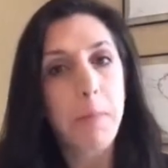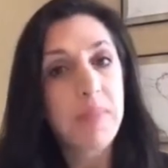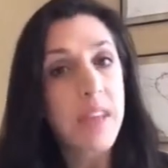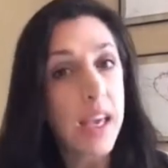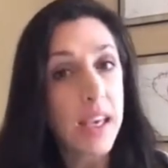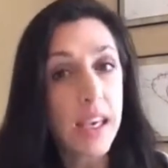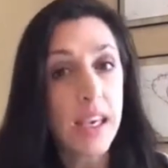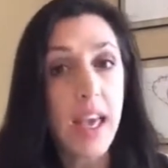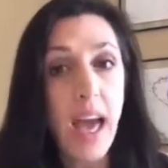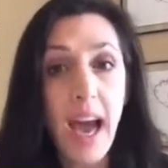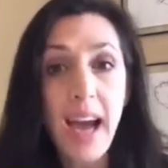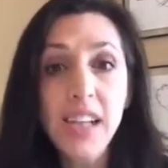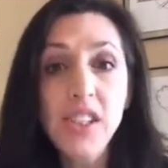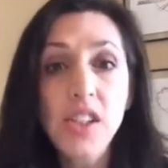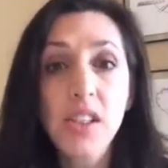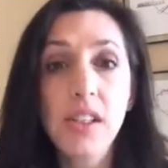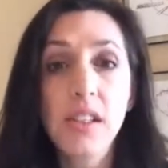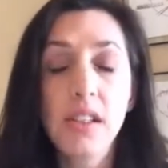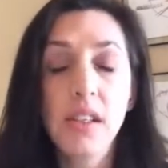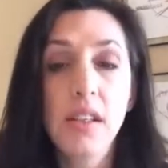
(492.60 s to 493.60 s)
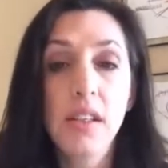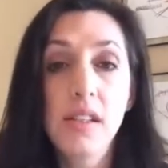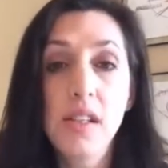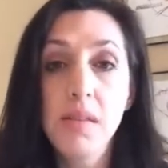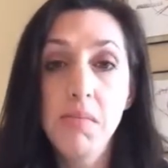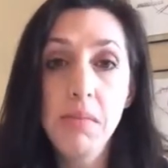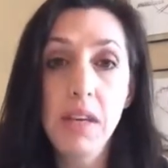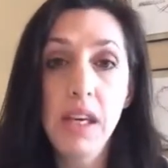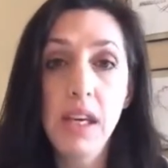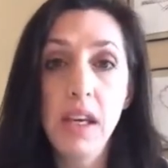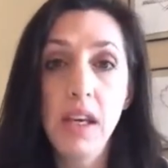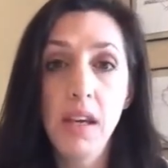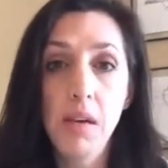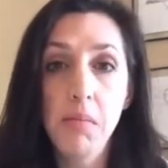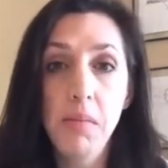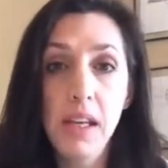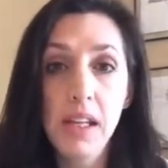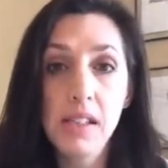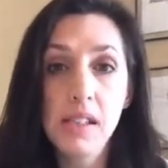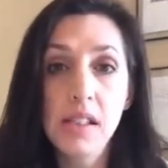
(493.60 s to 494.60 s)
taking action to me
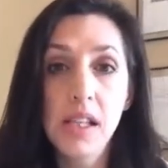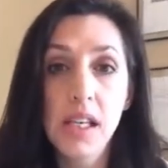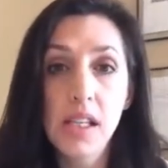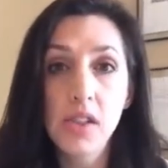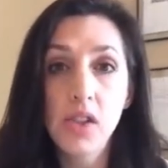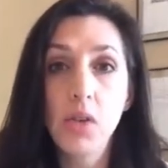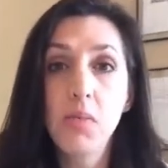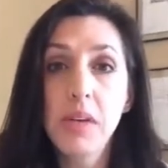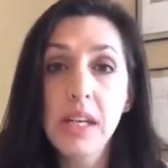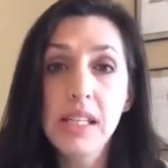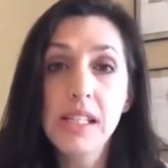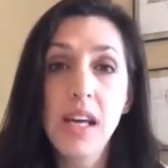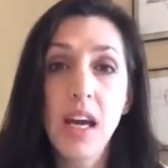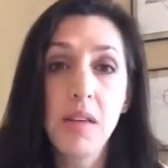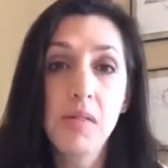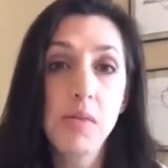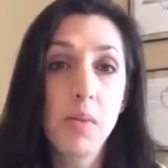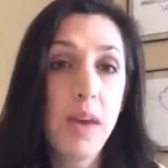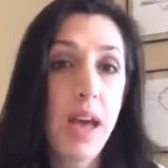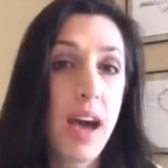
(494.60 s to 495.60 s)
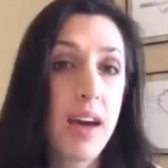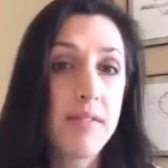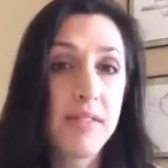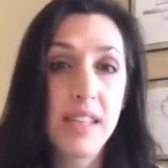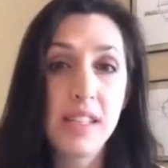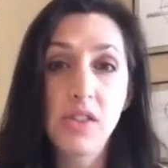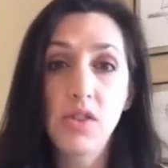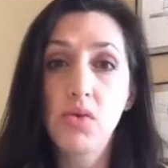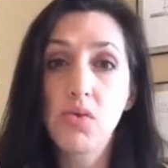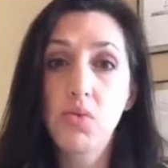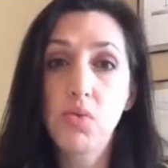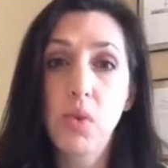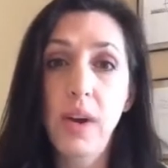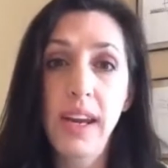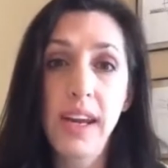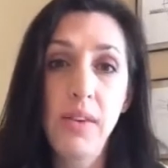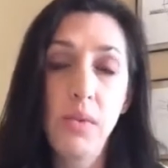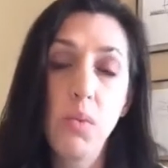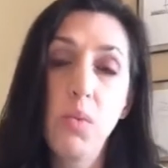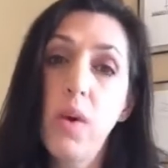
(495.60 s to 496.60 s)
means like so many times we have these
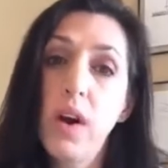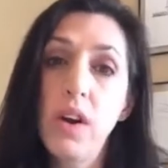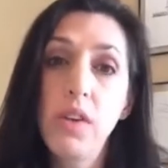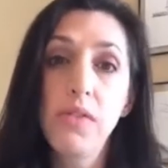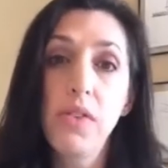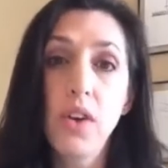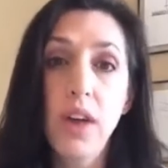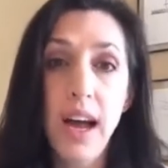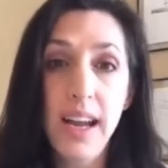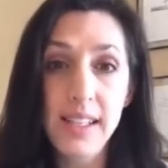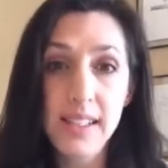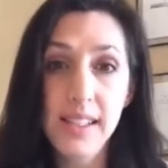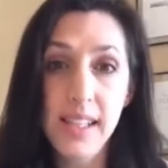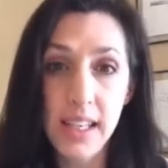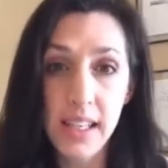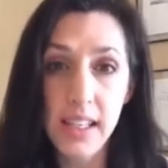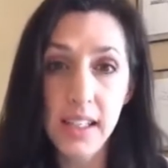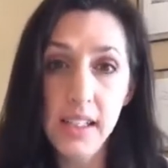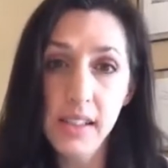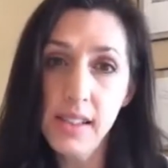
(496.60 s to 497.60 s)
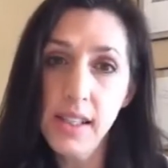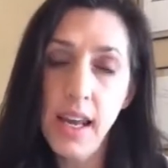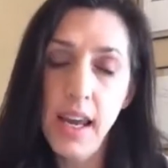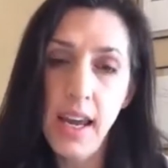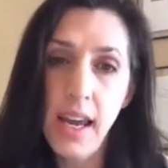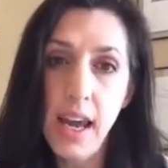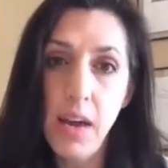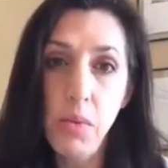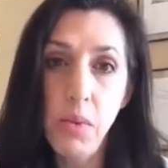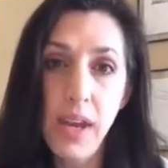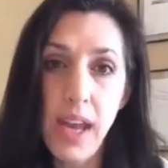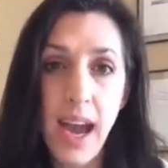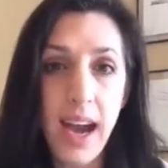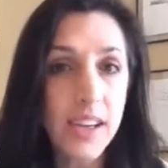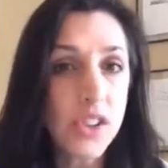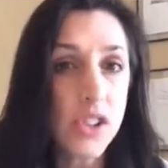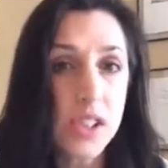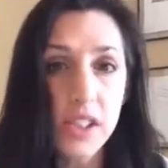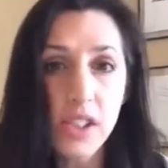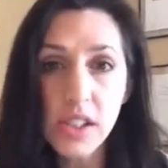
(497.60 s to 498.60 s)
great, wonderful ideas, and we
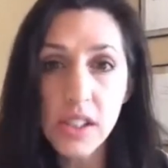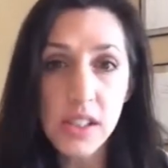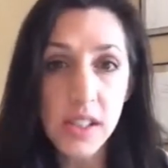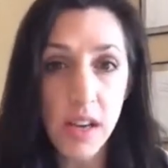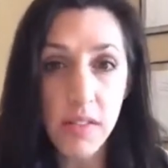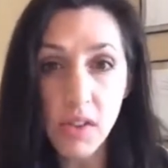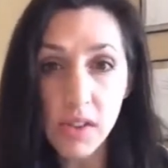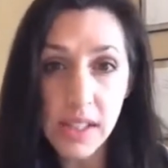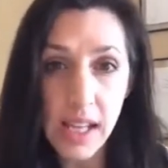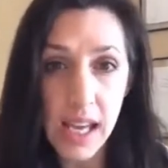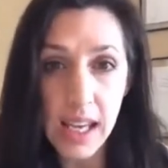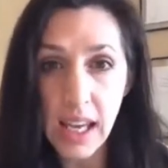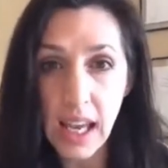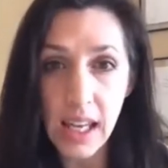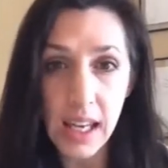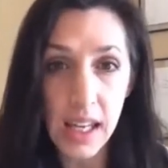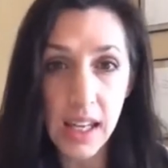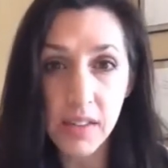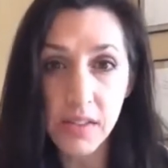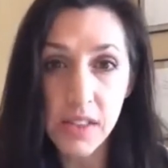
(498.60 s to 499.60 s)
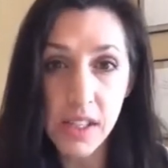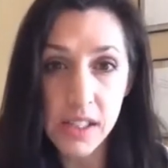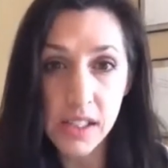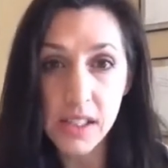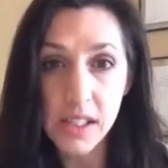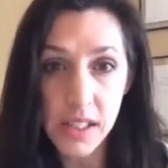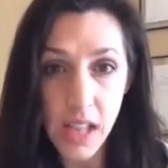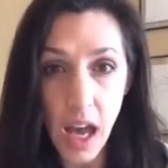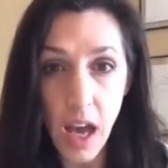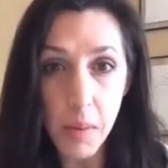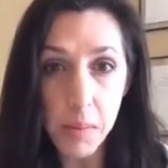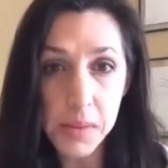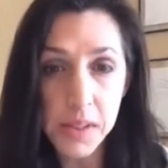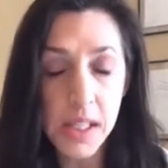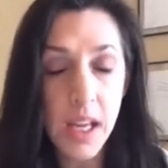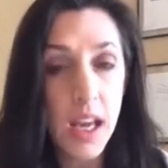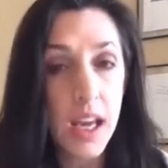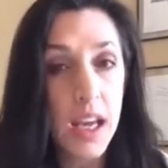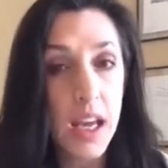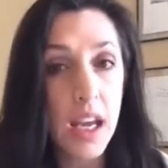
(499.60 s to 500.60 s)
actually just never take any of the steps
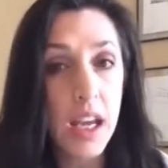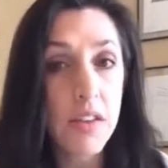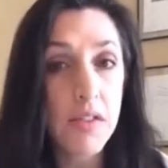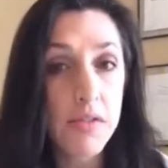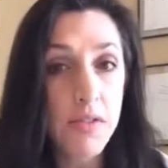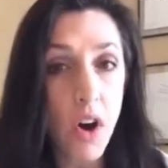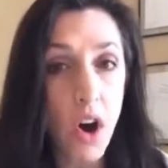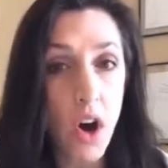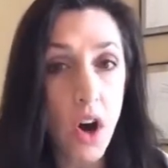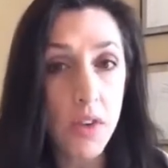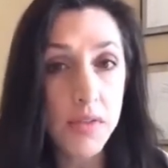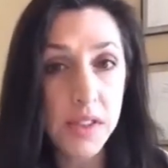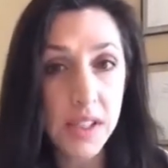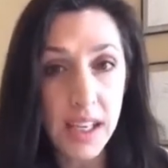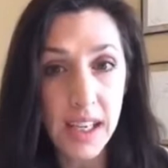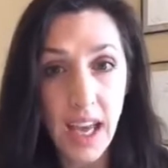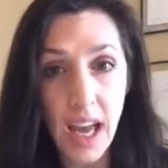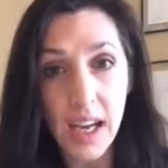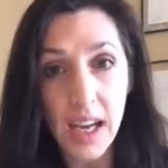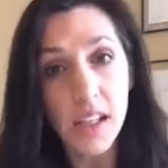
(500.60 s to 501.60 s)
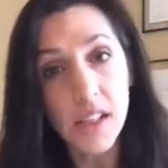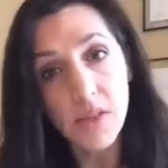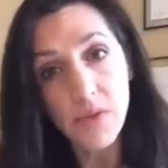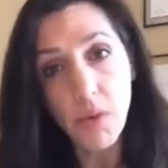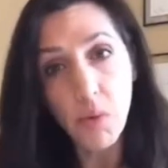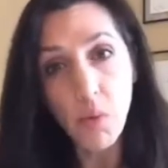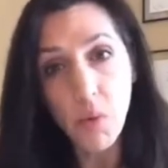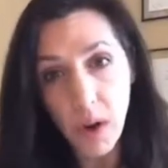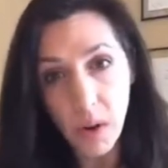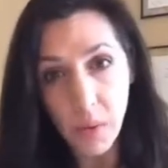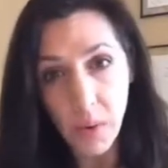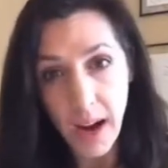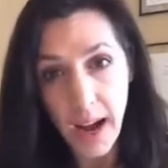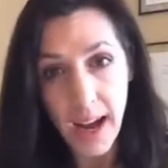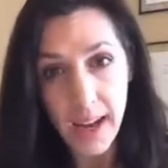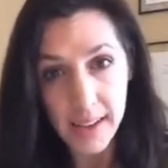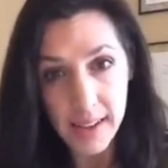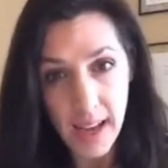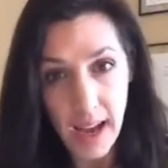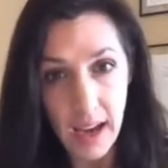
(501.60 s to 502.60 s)
involved to get us from where we're
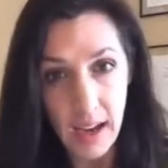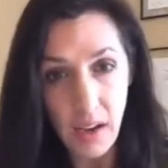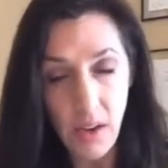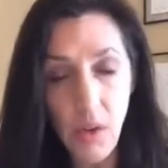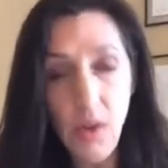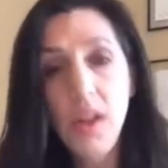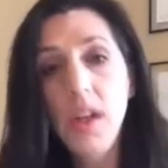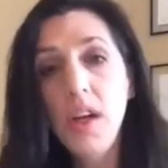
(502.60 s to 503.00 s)
at now